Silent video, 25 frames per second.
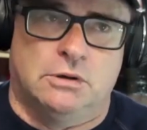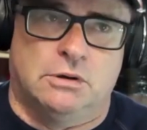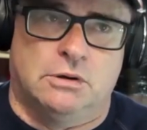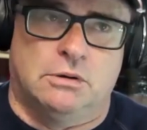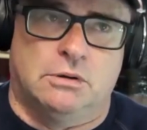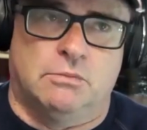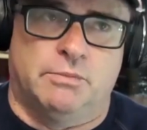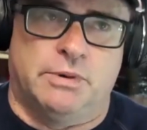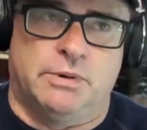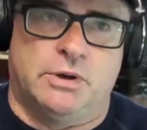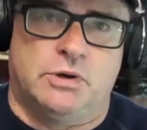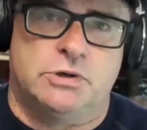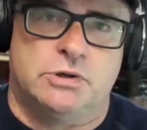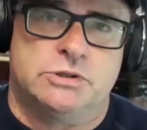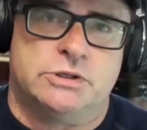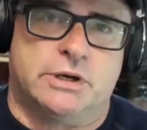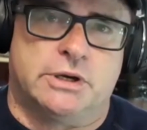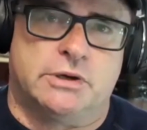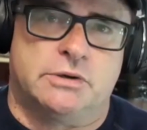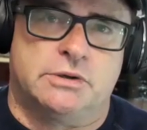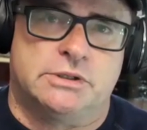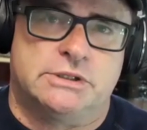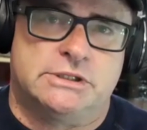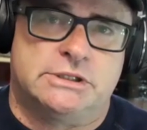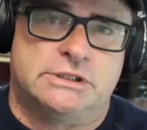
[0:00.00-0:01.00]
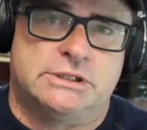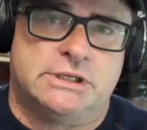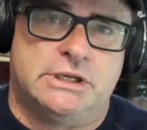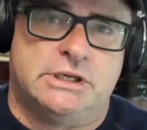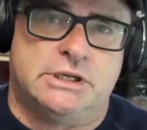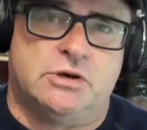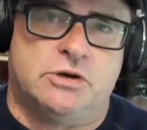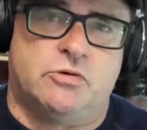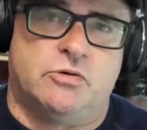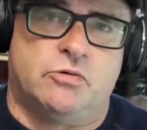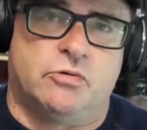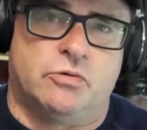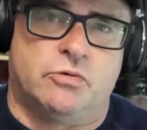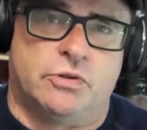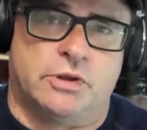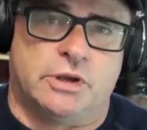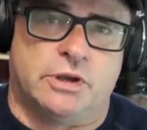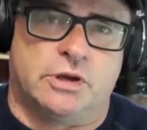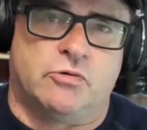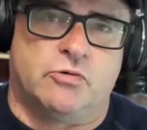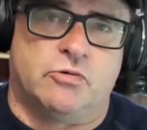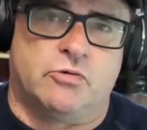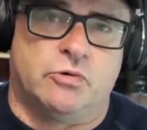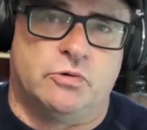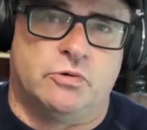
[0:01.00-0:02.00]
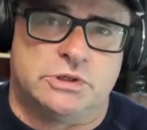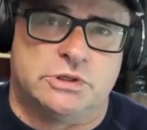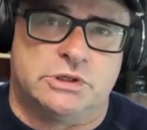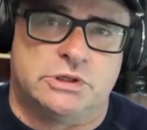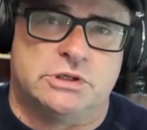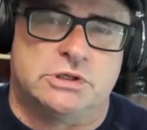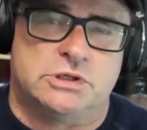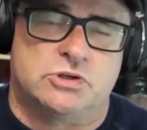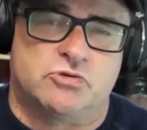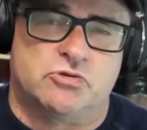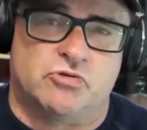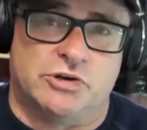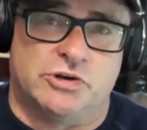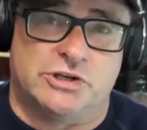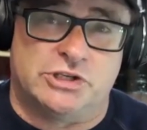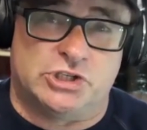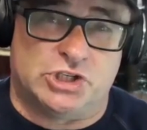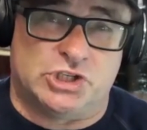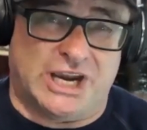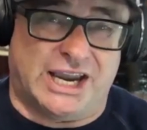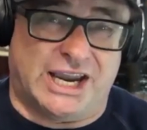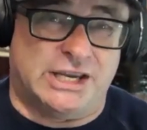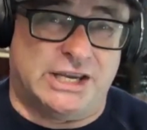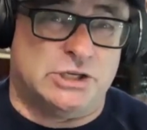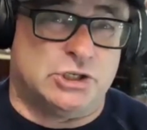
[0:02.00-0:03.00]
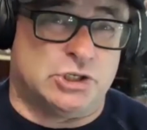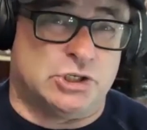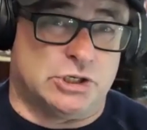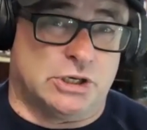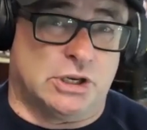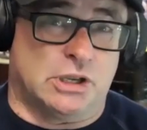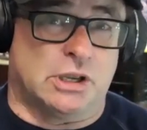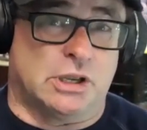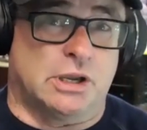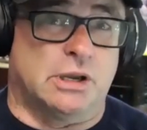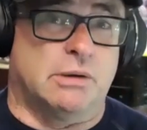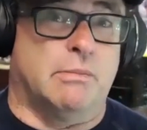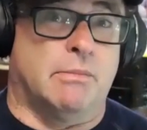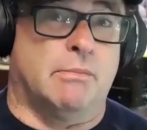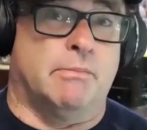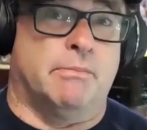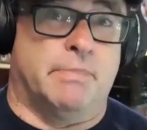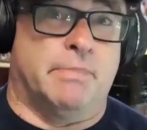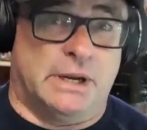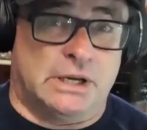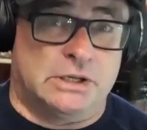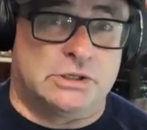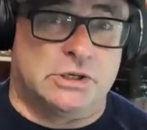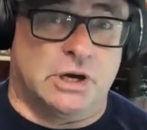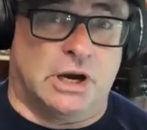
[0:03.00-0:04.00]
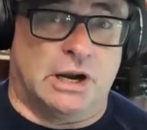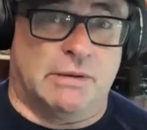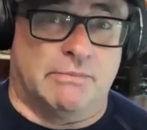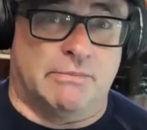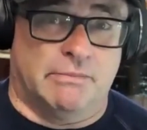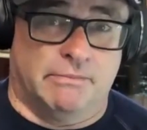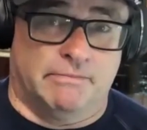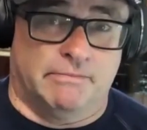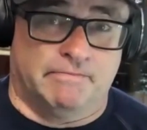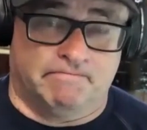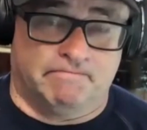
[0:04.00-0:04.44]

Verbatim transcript: Because I could see the cruise industry changing big time.